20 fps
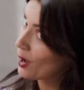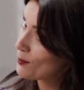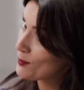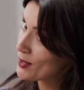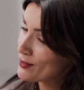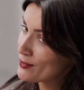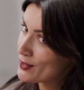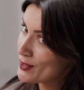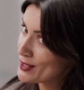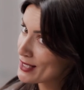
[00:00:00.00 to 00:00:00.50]
I
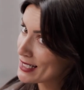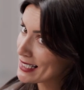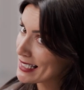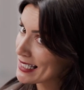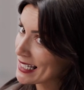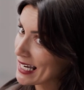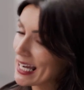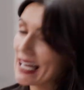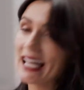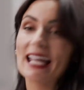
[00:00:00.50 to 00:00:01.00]
might have used it
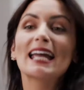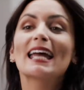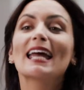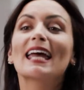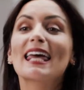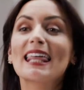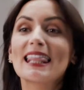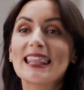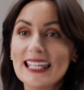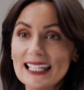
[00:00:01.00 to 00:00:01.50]
today.
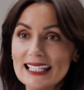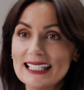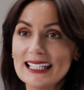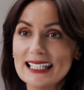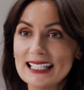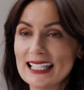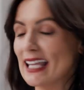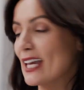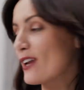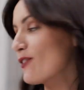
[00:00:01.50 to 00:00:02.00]
This
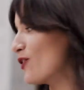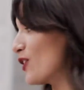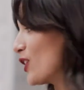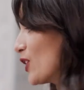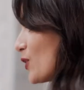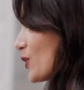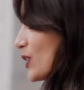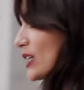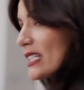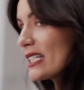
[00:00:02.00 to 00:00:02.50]
is the thing for
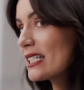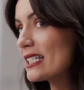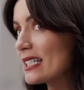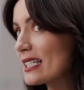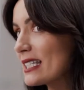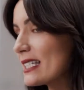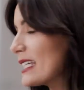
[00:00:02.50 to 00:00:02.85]
you. This is the